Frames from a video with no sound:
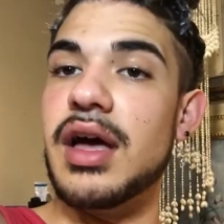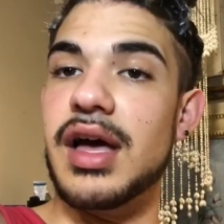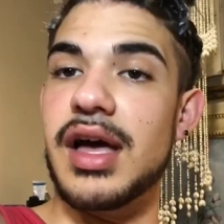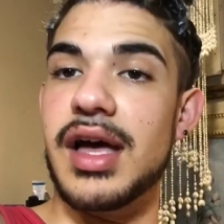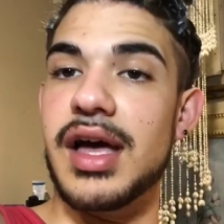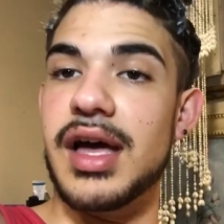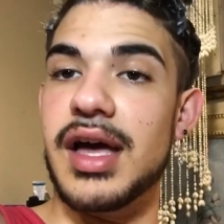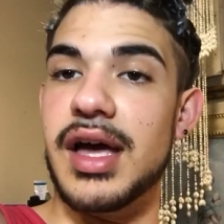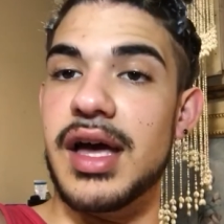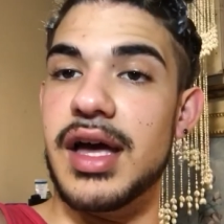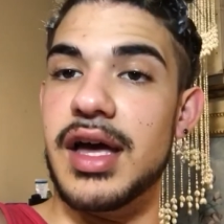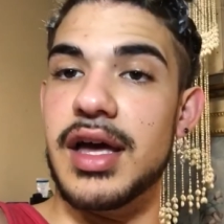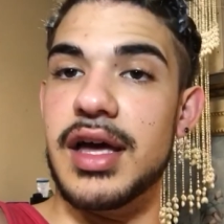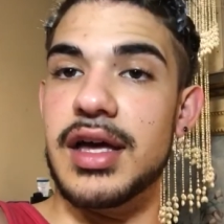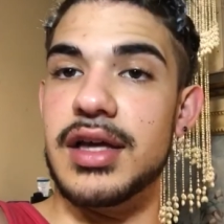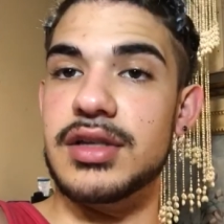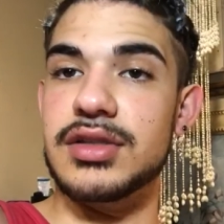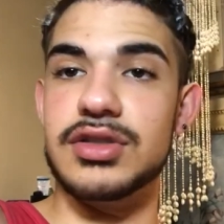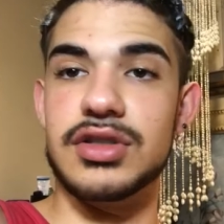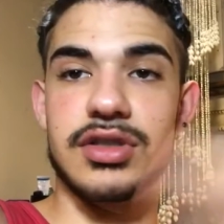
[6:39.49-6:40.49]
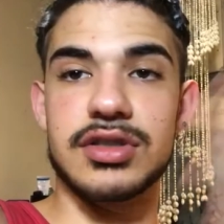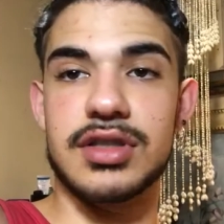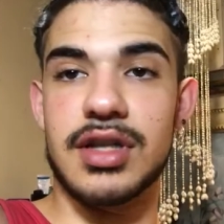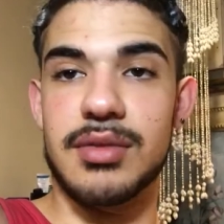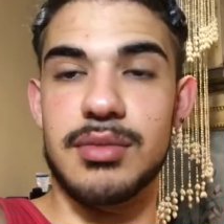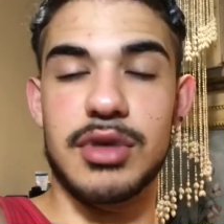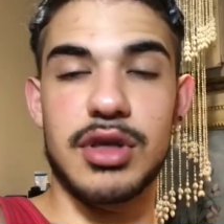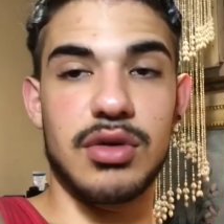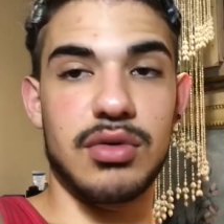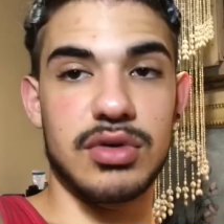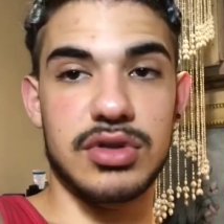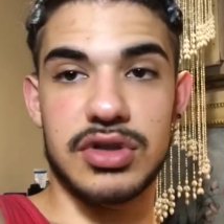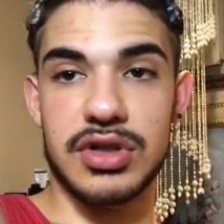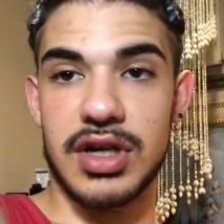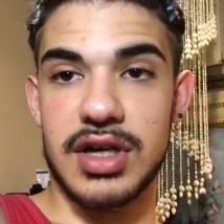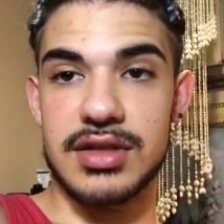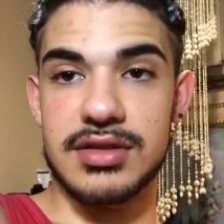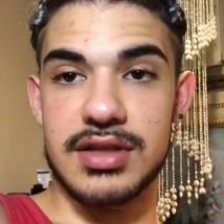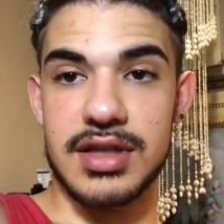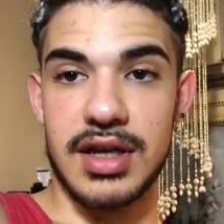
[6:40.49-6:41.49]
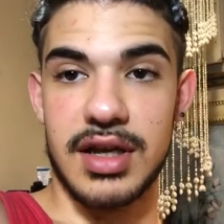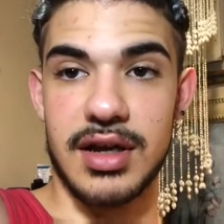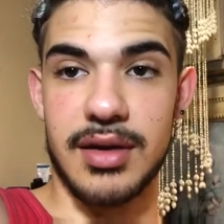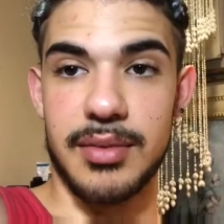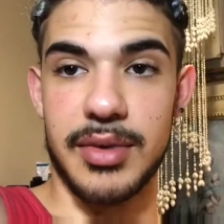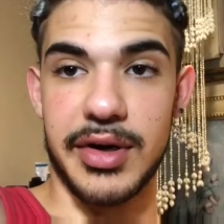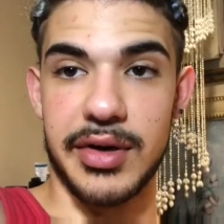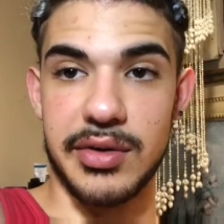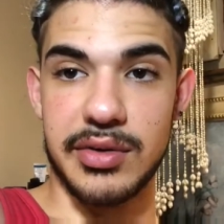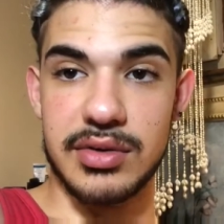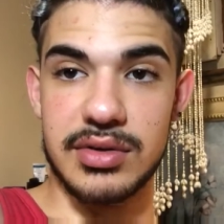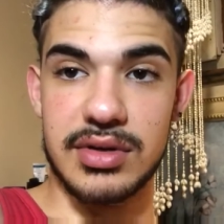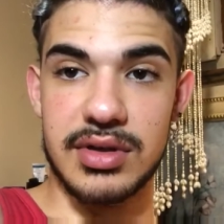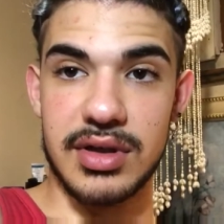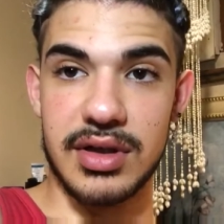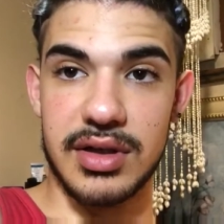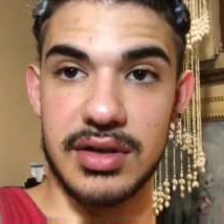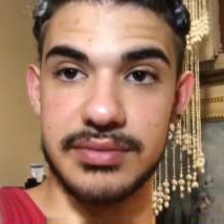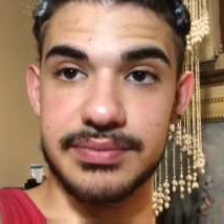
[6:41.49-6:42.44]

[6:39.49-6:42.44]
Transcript: And just let me know what you guys think about